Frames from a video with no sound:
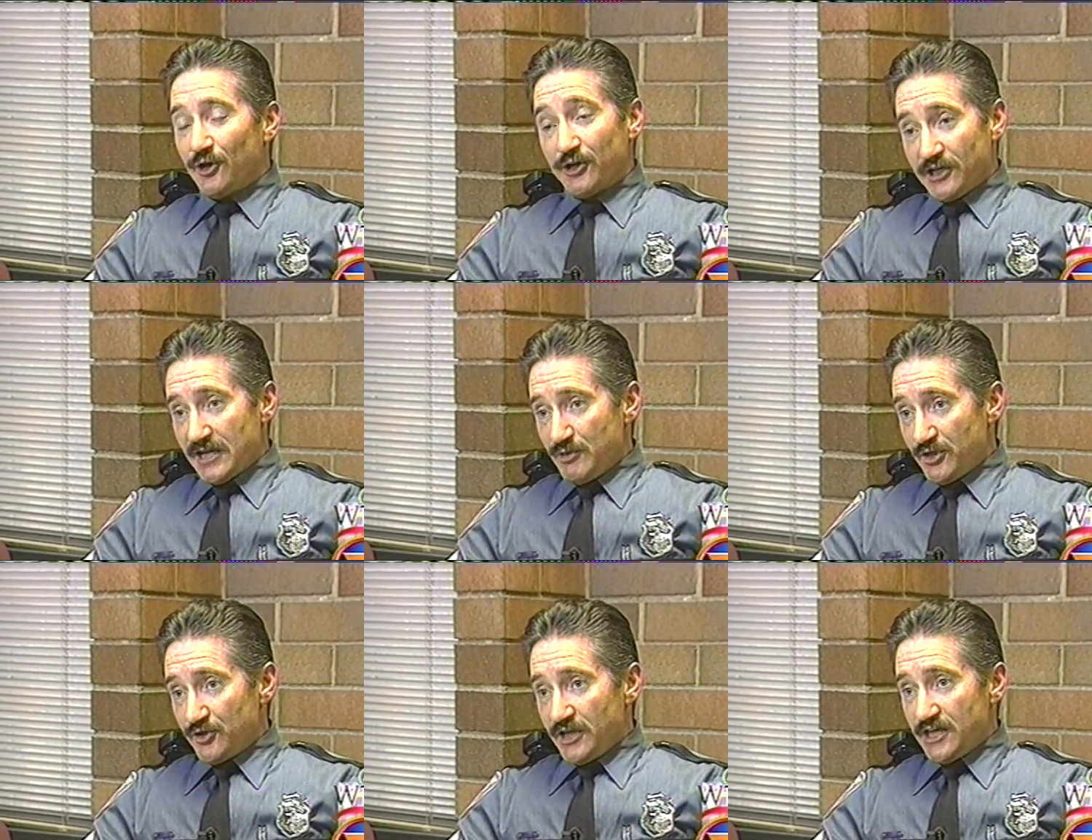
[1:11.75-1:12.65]
are going to come
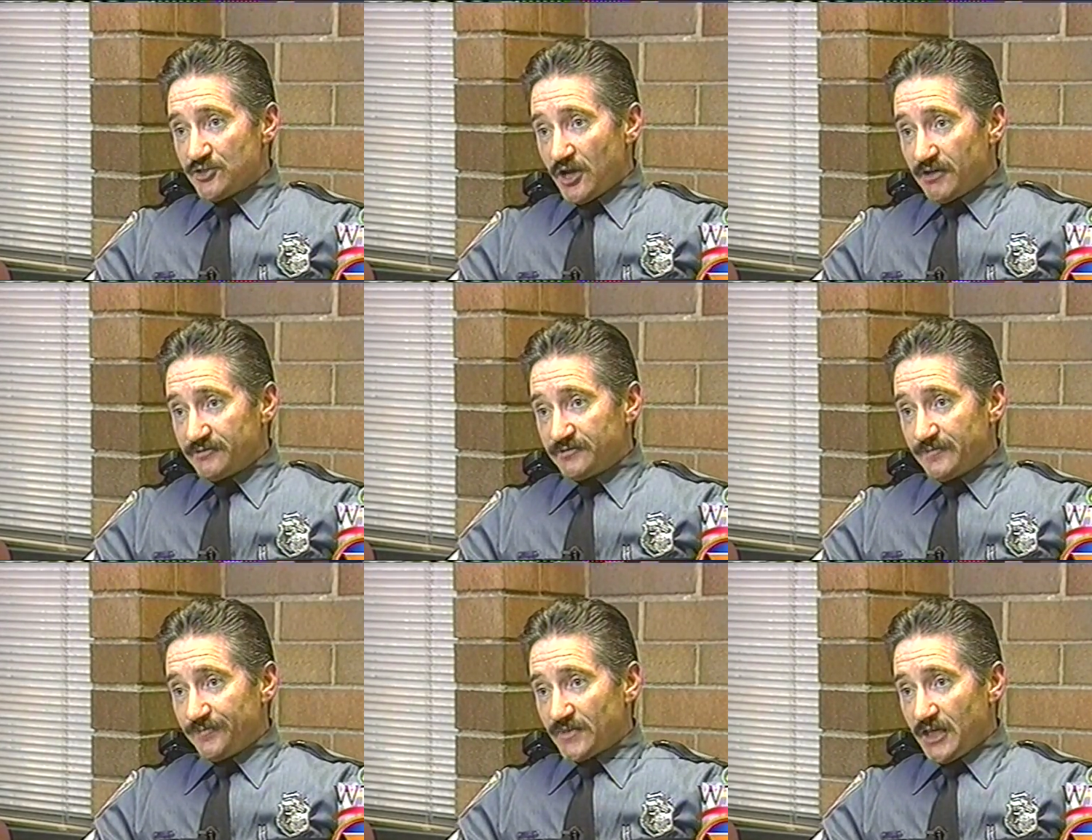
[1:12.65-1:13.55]
in on their days off
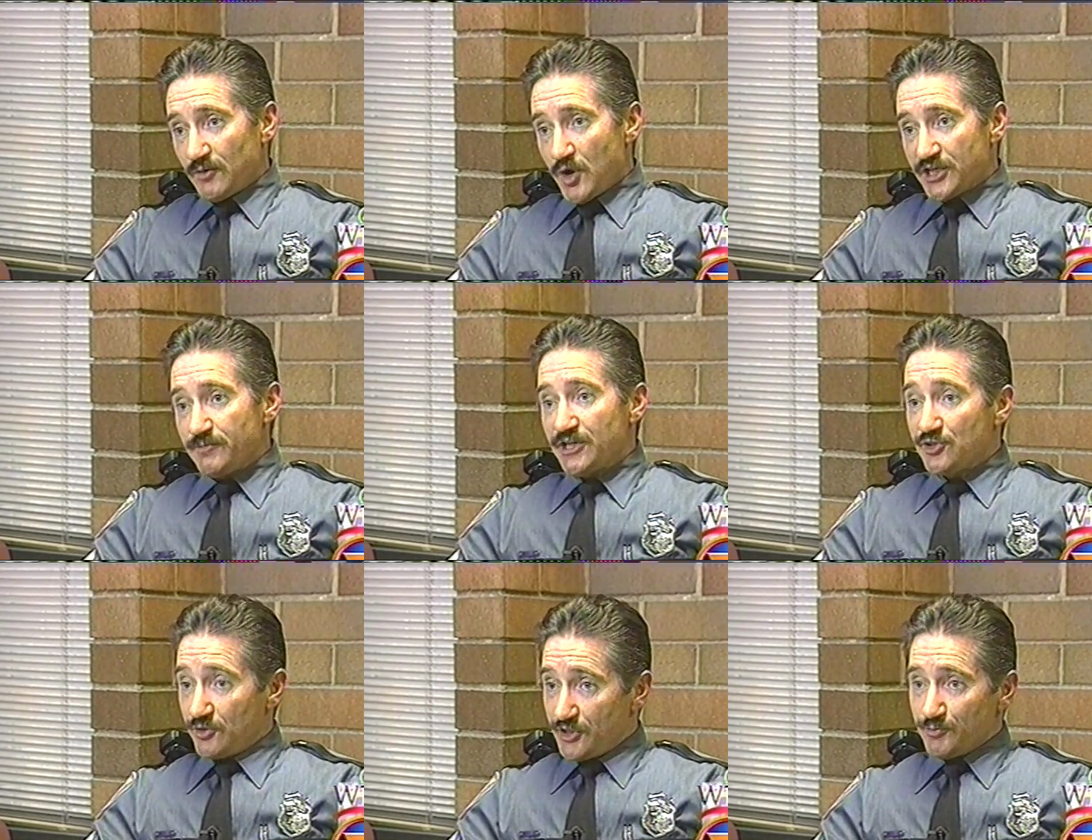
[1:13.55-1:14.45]
and walk some
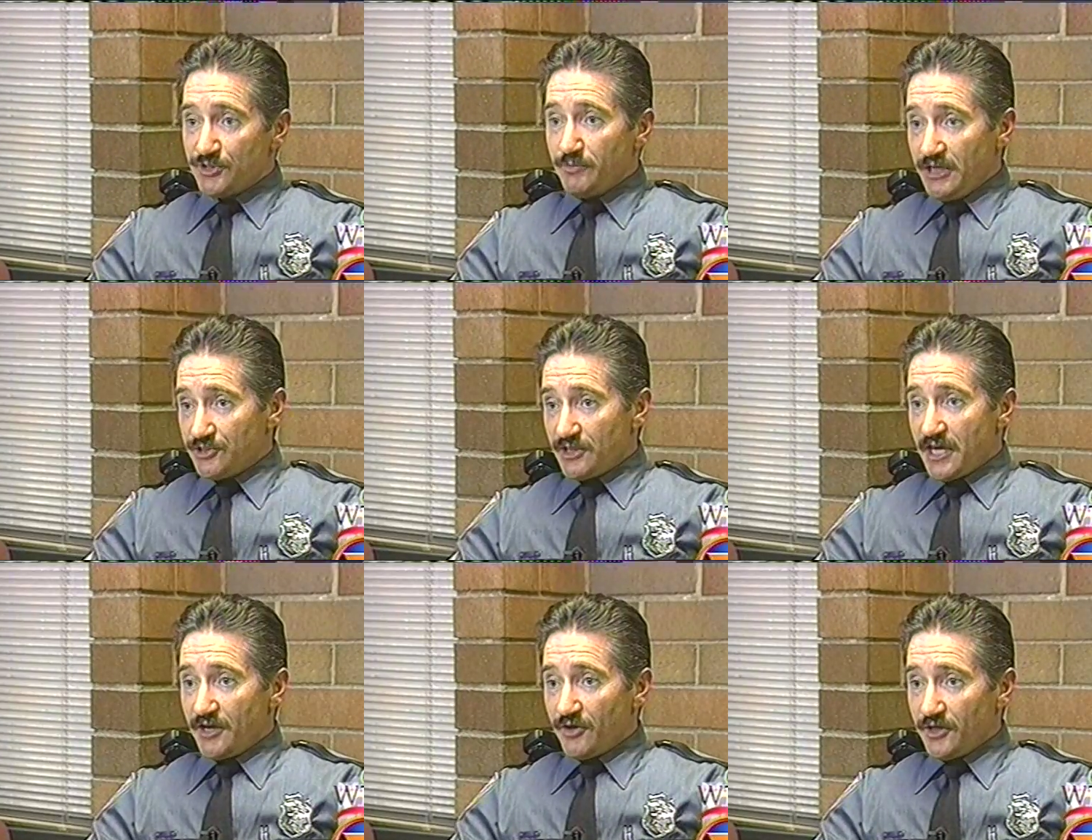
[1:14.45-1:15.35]
extra Christmas beats in
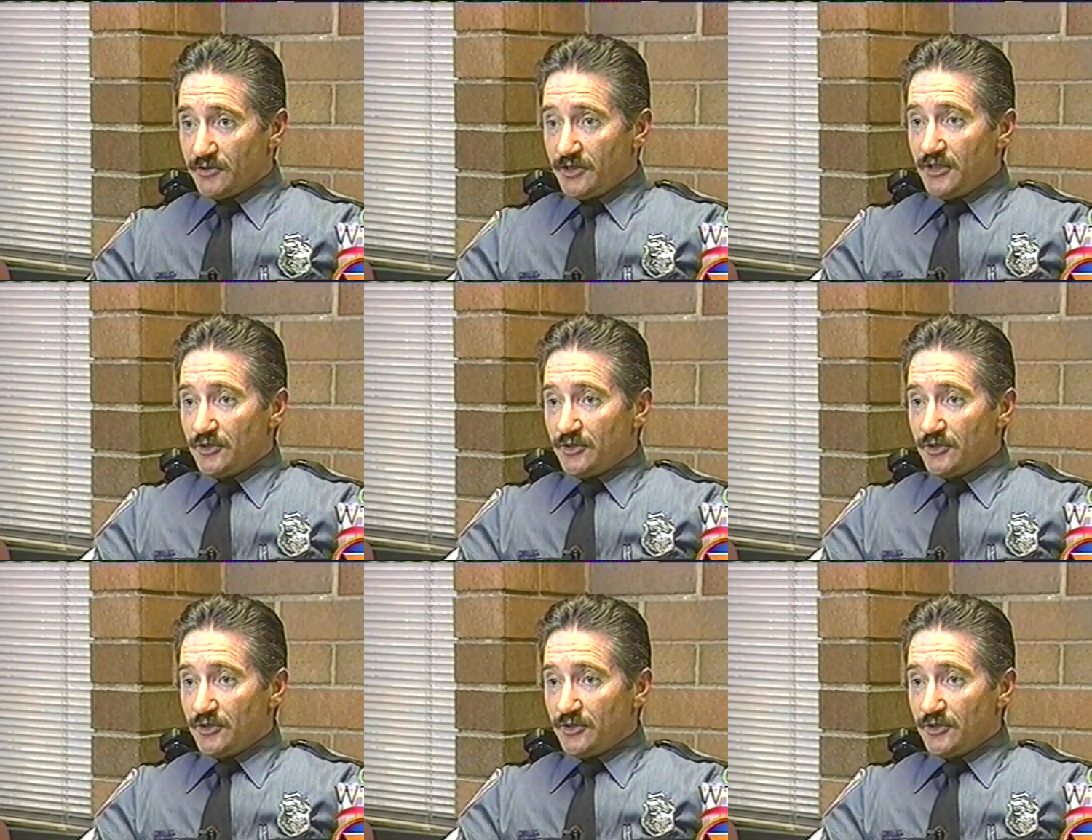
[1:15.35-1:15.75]
that area,